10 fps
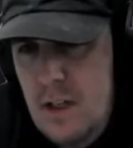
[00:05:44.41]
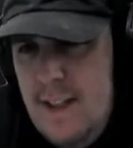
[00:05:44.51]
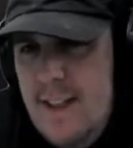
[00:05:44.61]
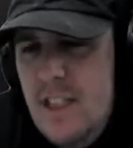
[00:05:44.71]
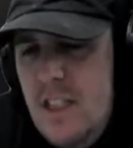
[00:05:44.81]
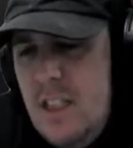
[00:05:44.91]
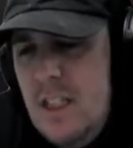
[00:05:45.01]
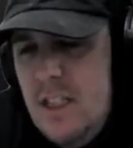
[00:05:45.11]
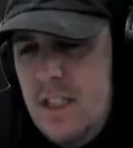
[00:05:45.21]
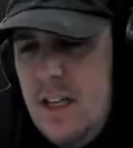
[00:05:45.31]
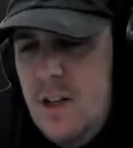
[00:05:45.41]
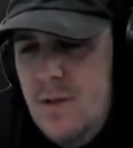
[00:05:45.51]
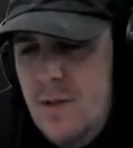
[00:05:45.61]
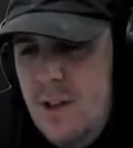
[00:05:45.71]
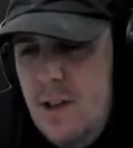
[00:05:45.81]
then she says tengo
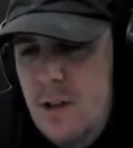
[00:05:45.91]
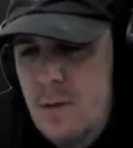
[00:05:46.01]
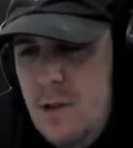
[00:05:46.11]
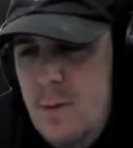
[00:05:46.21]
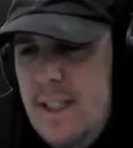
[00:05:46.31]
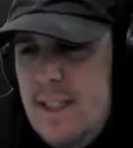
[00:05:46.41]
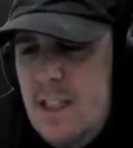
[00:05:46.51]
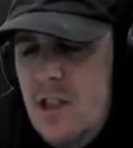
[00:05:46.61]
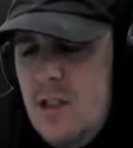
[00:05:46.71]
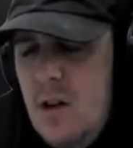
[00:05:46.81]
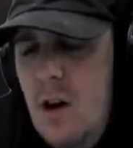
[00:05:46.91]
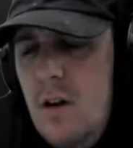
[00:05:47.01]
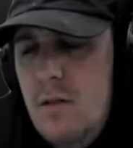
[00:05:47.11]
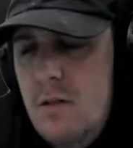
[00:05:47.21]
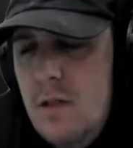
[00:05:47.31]
frío, which means that she's cold.